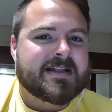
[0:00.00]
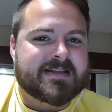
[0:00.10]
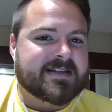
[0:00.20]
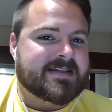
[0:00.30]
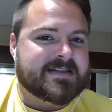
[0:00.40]

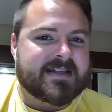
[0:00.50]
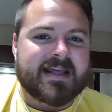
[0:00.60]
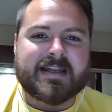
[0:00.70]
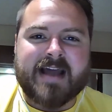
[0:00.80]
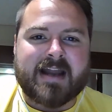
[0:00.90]
Tennessee sitting
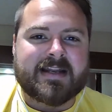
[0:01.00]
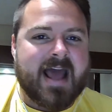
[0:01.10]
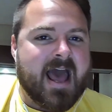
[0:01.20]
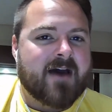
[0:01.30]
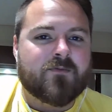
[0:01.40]
at nine and a
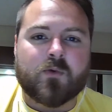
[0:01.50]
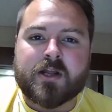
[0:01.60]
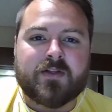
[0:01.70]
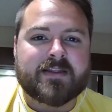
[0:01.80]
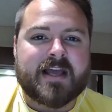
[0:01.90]
half. Where do
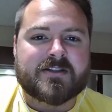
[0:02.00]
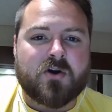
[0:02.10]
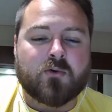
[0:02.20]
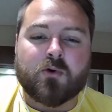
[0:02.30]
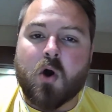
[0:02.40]
you like that
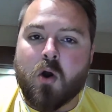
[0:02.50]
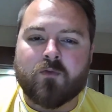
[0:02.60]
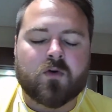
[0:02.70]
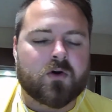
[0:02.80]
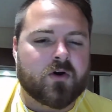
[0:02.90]
total,
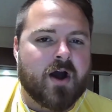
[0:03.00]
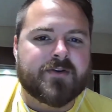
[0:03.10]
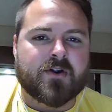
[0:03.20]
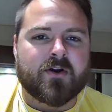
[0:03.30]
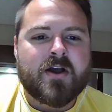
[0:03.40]
over or
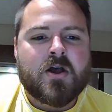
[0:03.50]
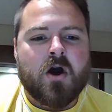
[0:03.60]
under?